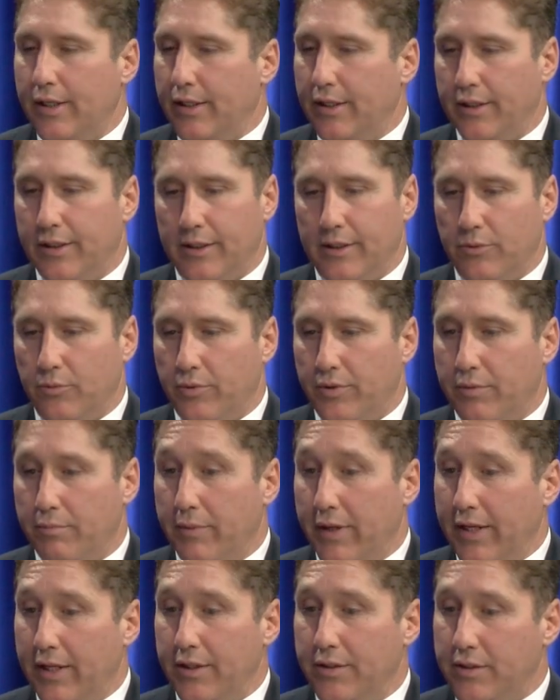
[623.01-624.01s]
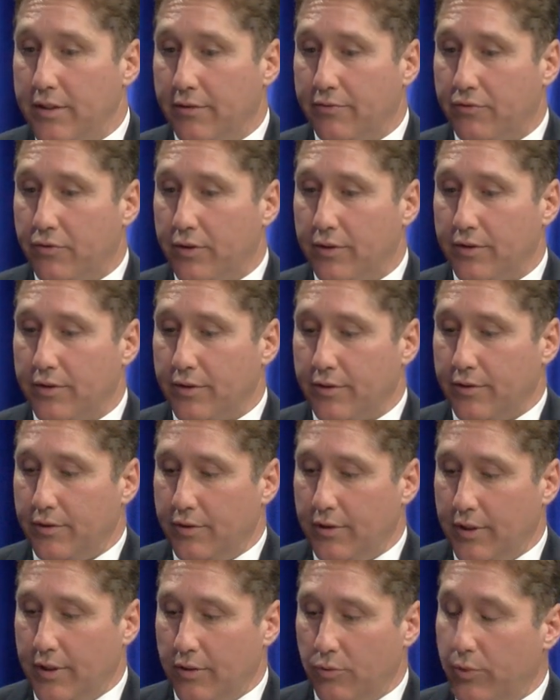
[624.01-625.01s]
uh, with many different
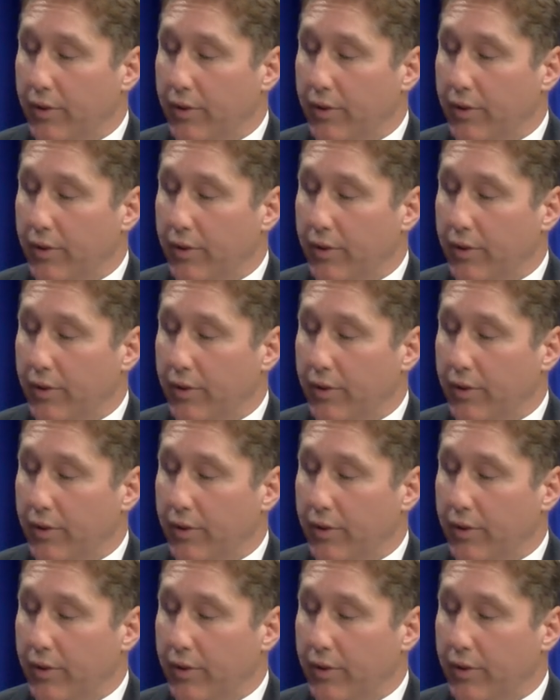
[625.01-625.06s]
uh,